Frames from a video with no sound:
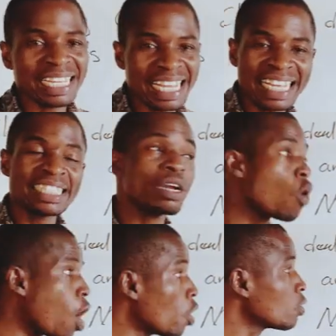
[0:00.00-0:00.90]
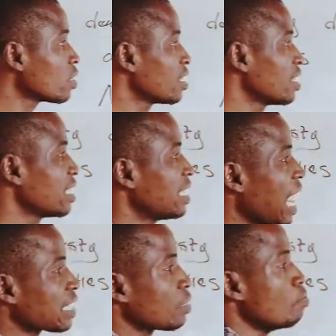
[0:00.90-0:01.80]
is the one
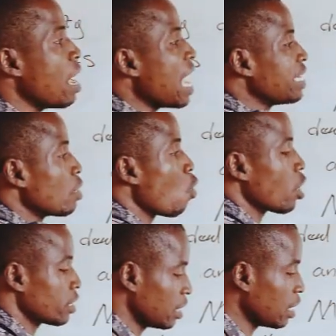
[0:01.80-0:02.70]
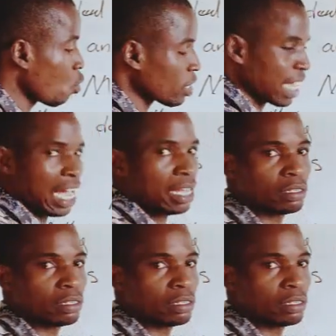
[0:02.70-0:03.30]
that made the water.